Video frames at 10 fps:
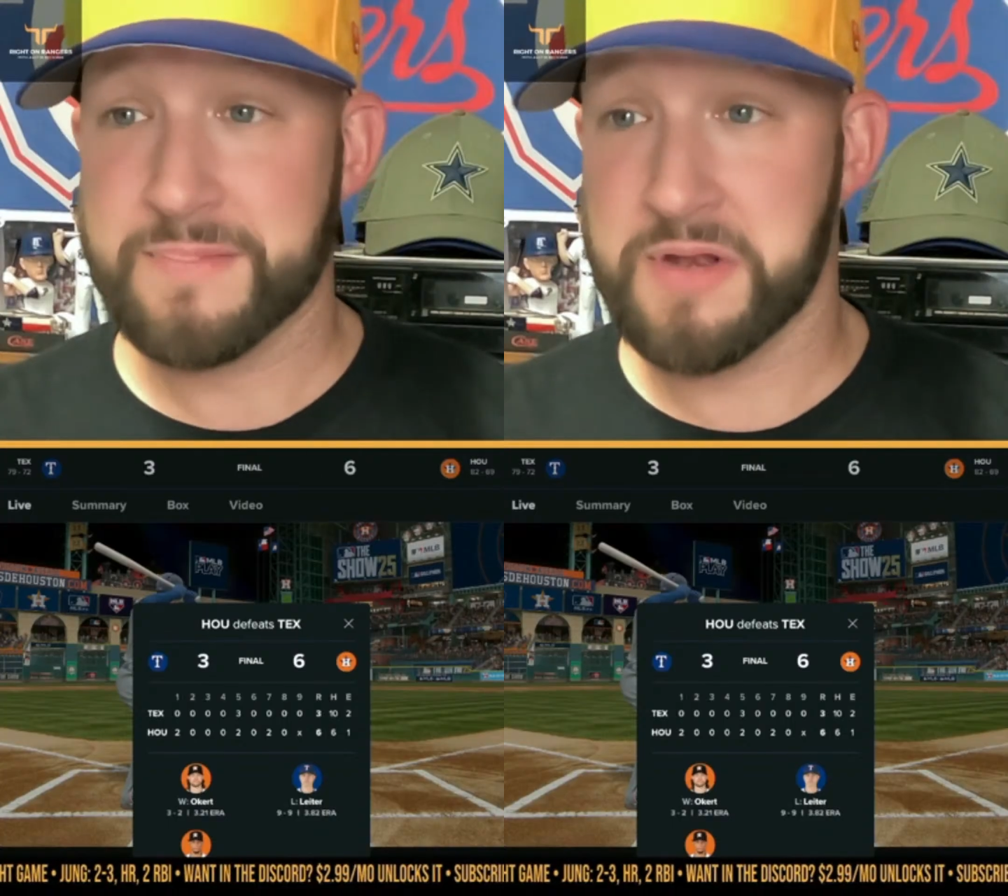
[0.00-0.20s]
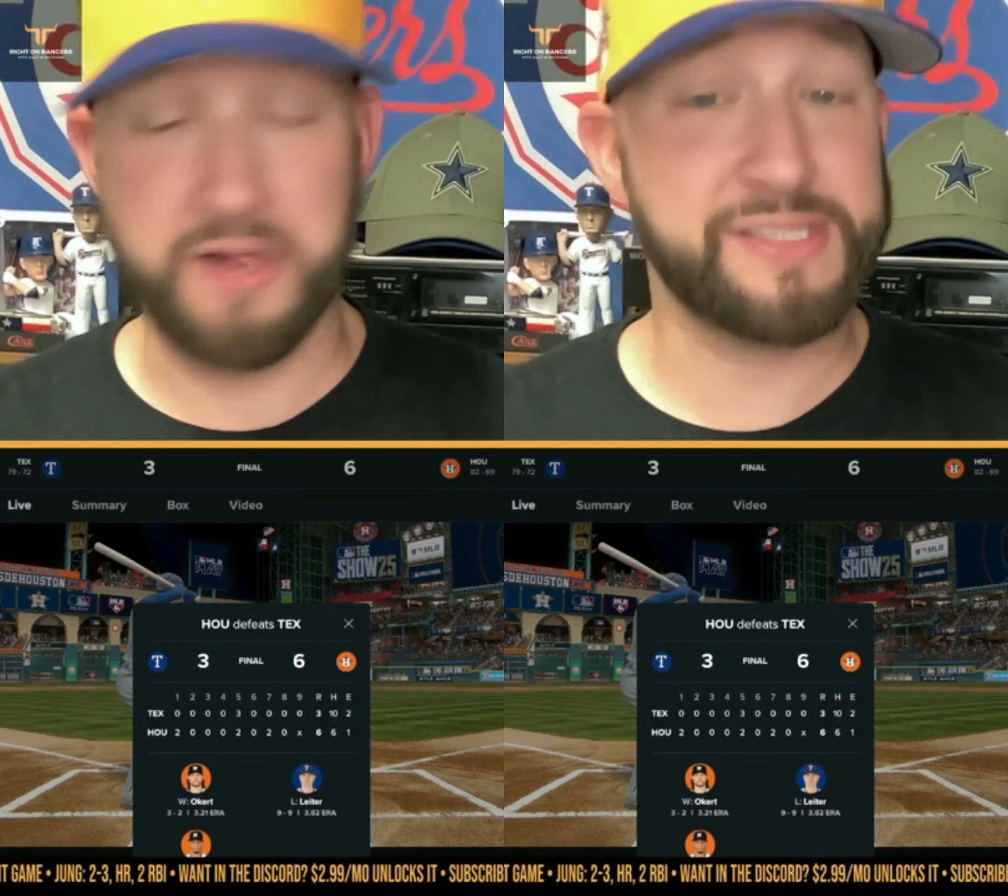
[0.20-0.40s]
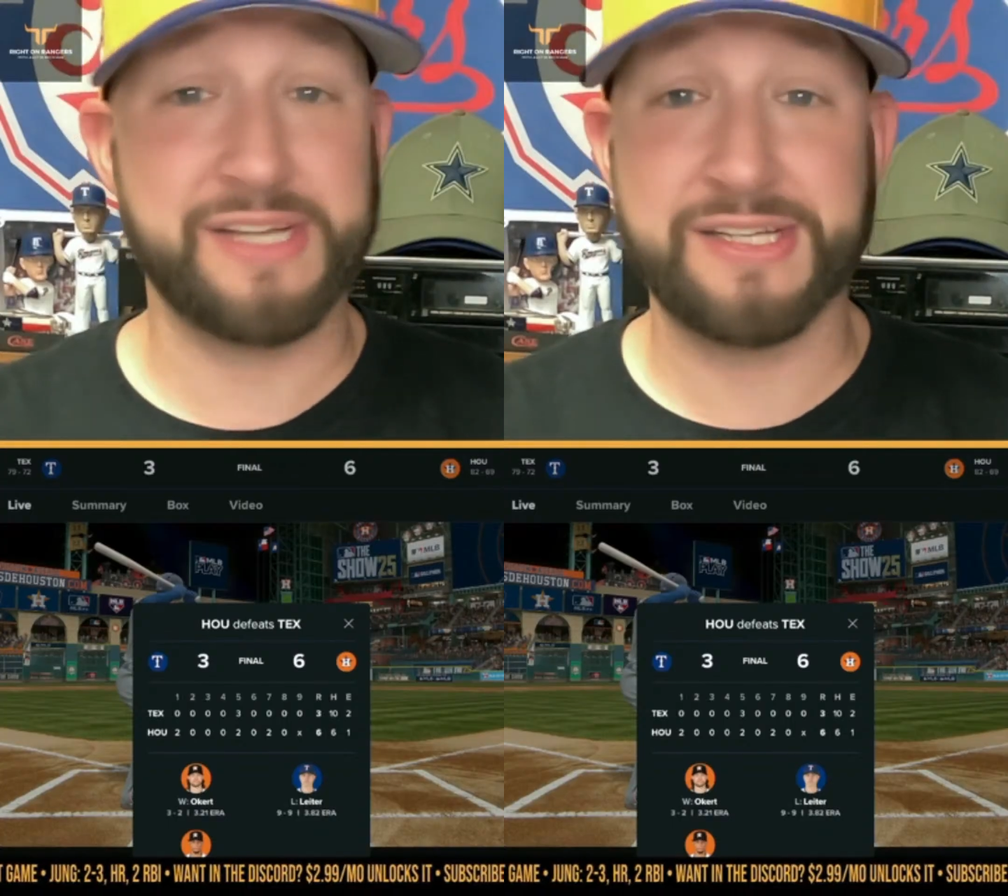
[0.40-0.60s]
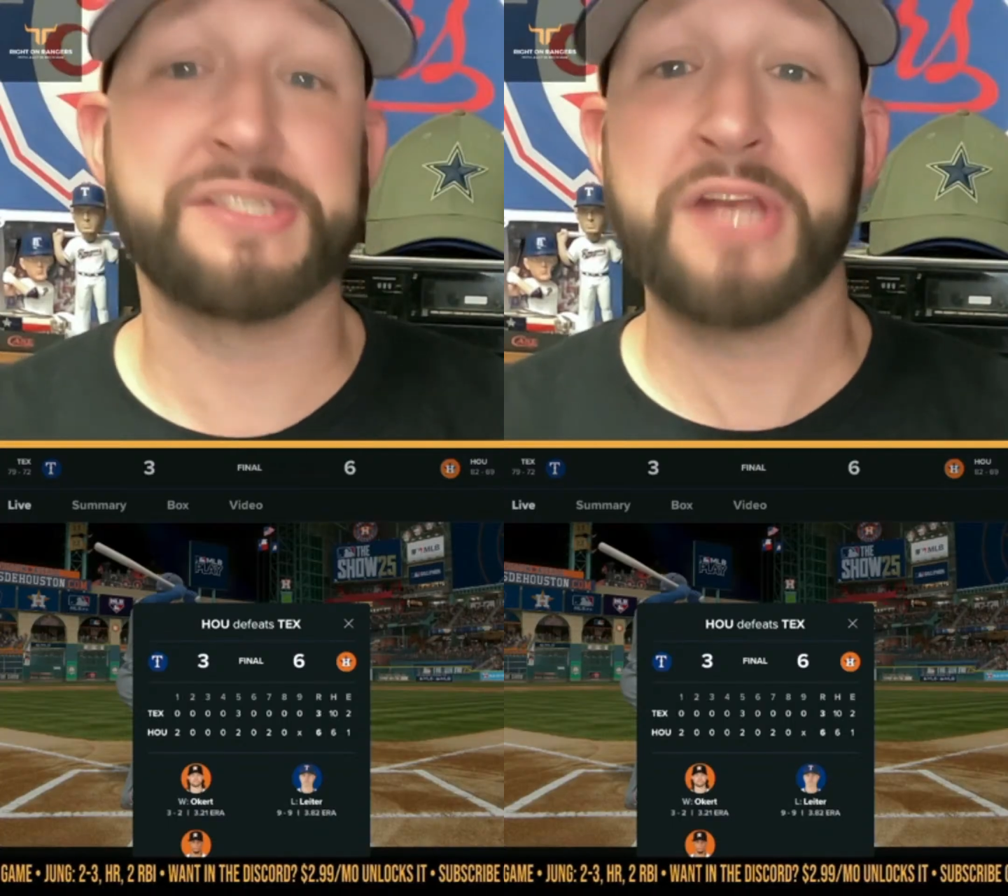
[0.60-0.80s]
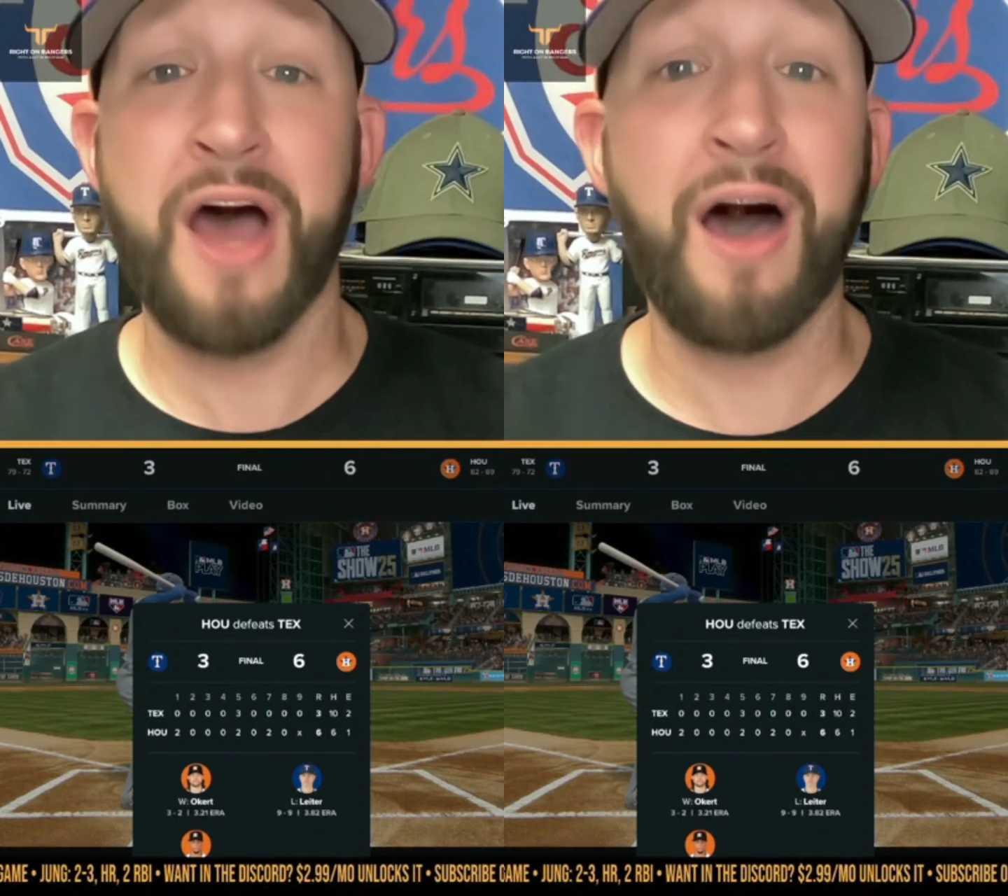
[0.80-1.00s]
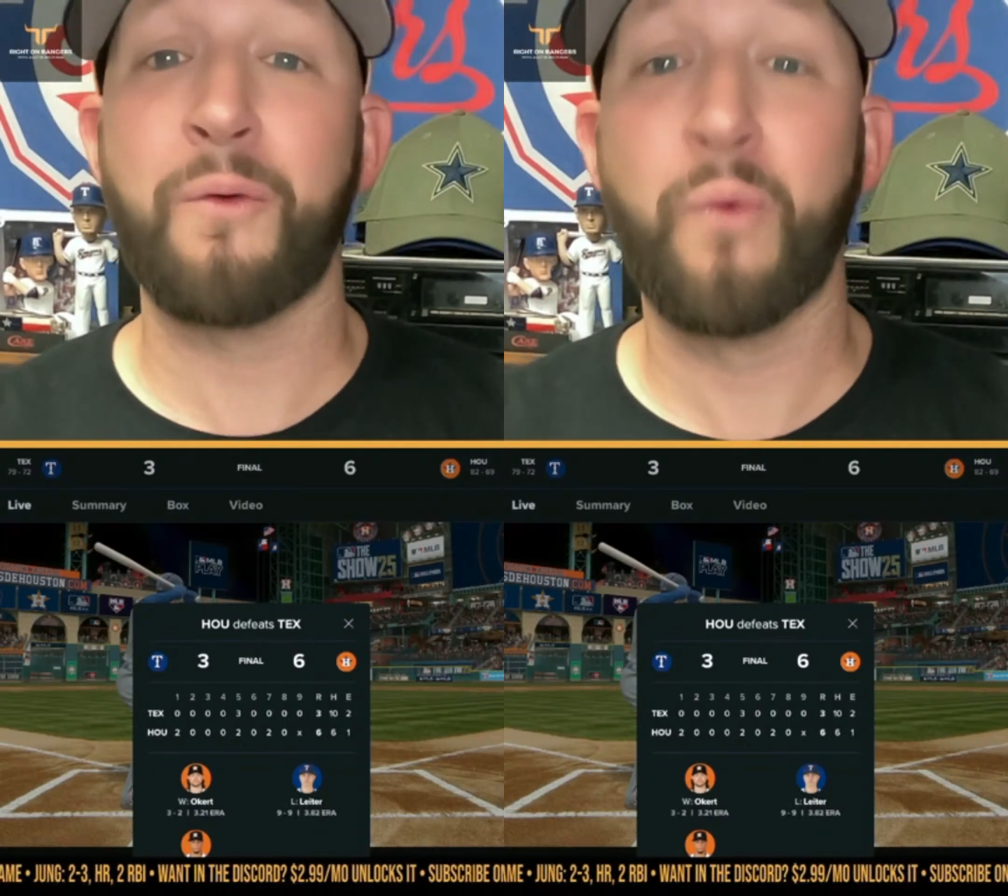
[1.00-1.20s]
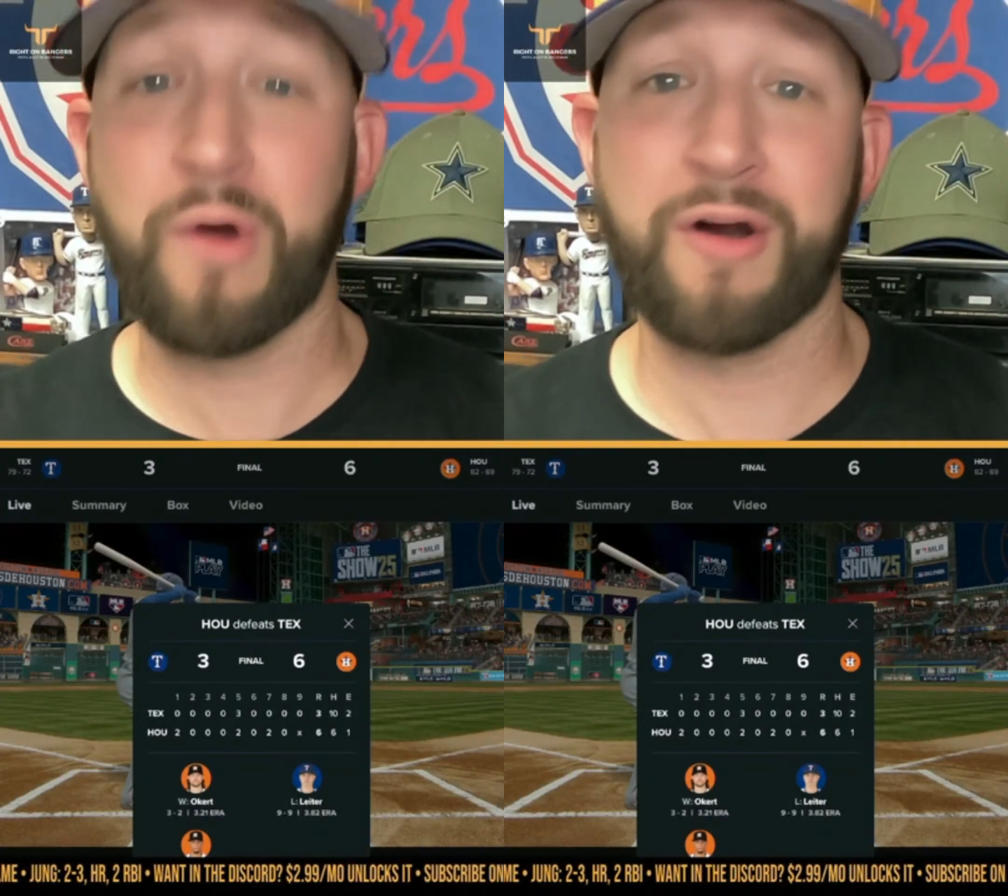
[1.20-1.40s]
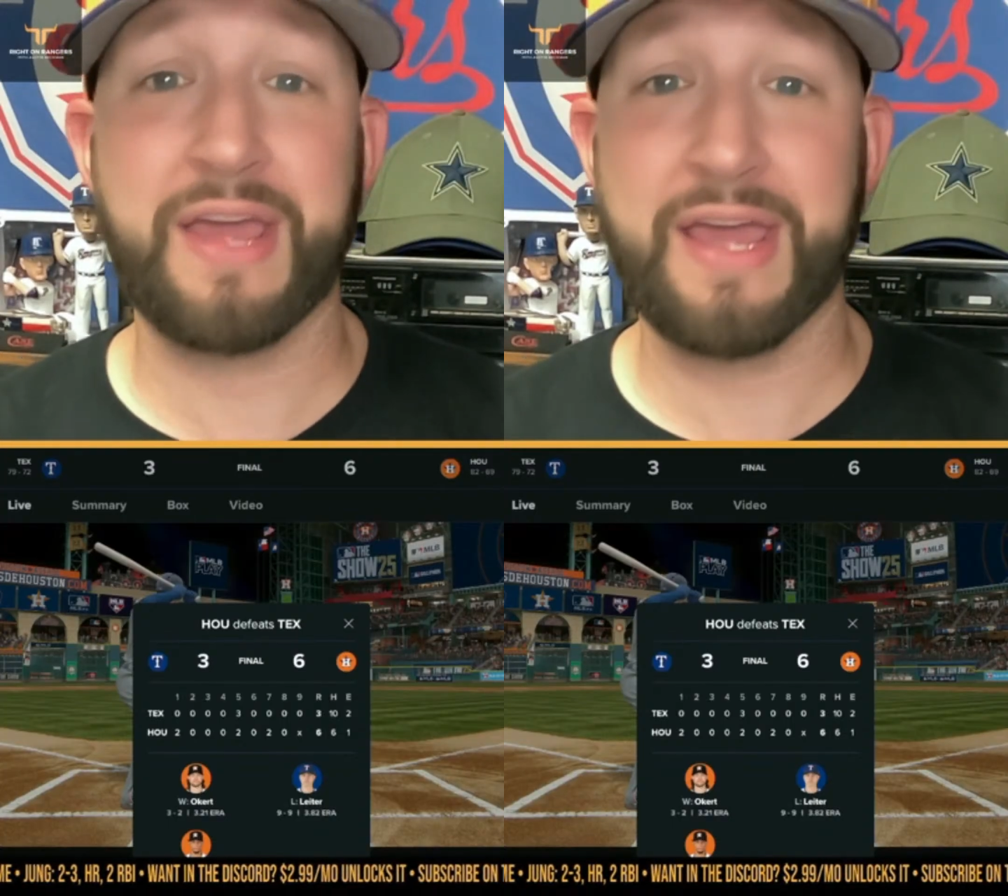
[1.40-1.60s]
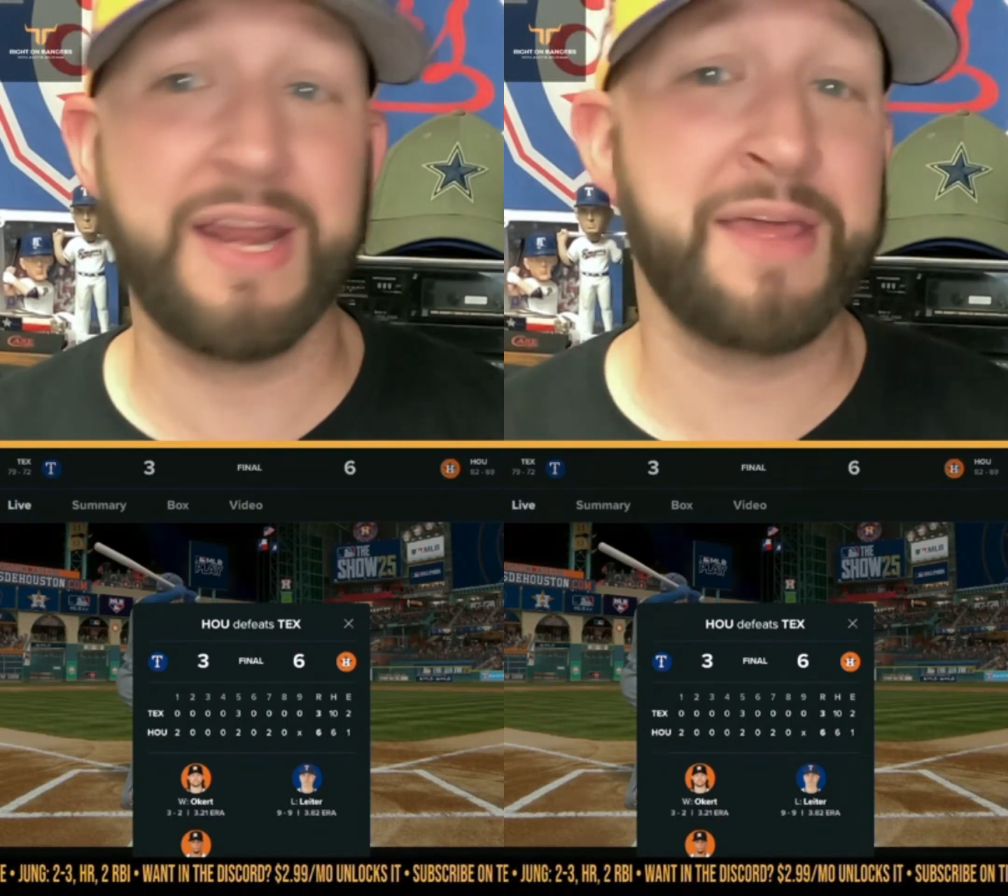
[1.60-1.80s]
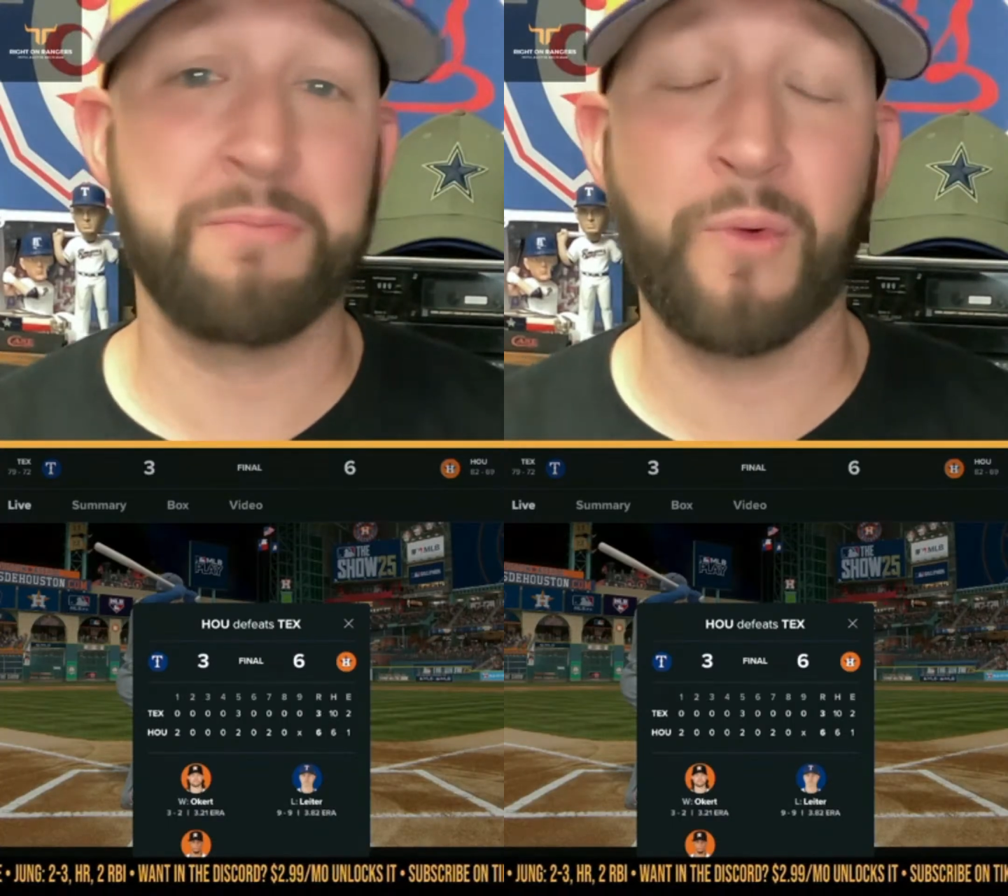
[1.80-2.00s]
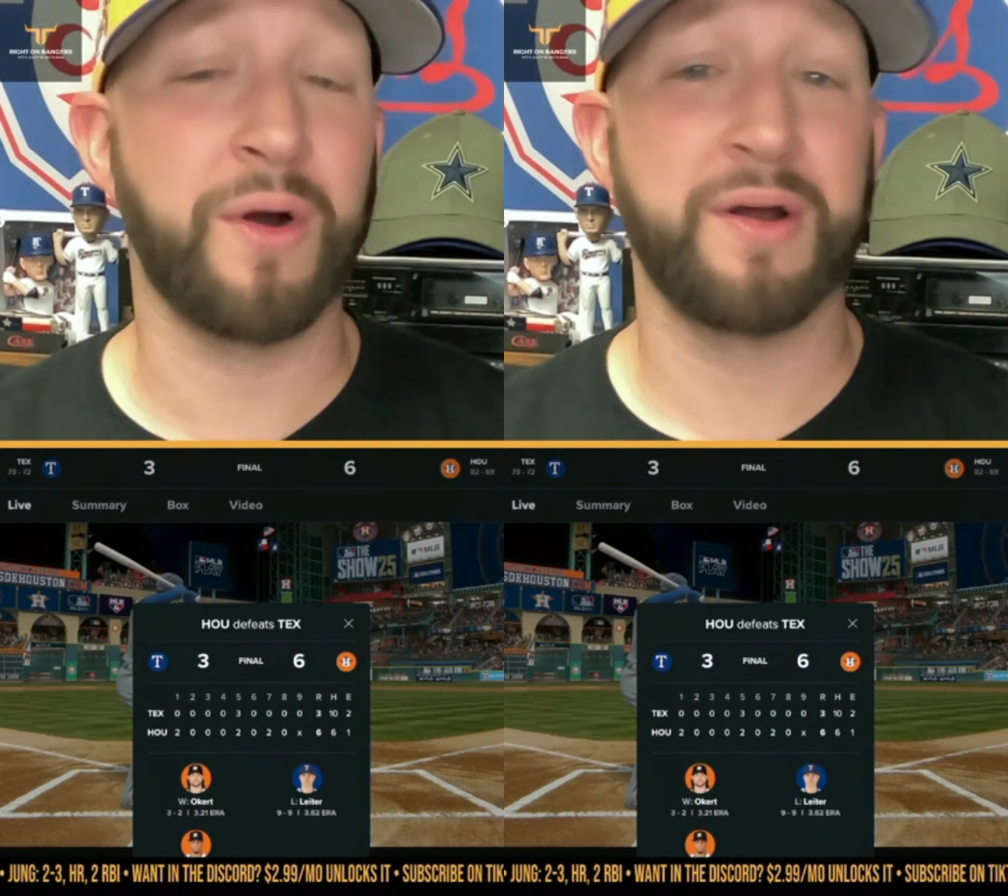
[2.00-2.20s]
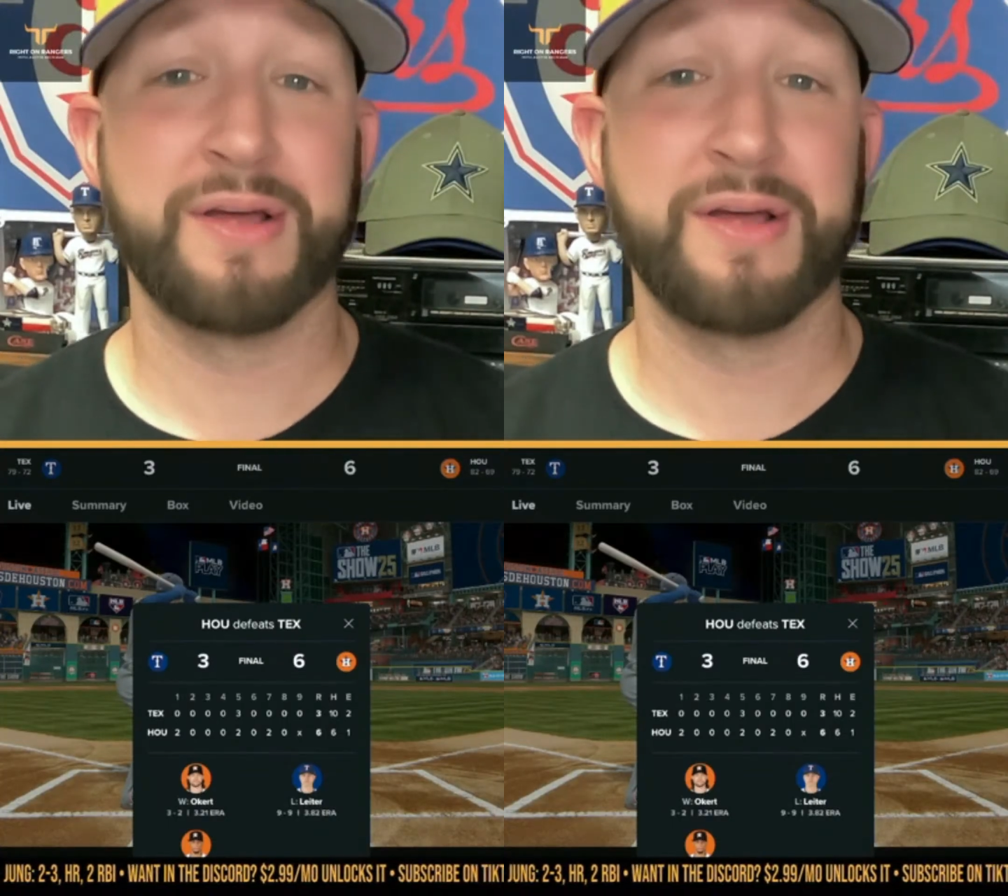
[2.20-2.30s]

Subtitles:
just does not work anymore.